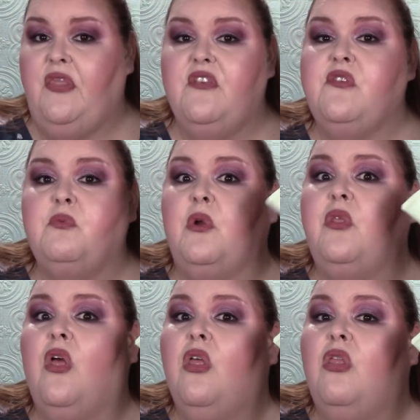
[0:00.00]
And this is
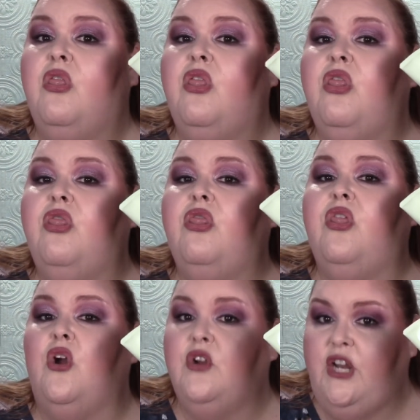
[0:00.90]
worth
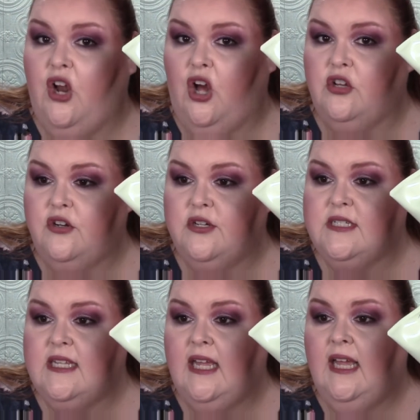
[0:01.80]
$30.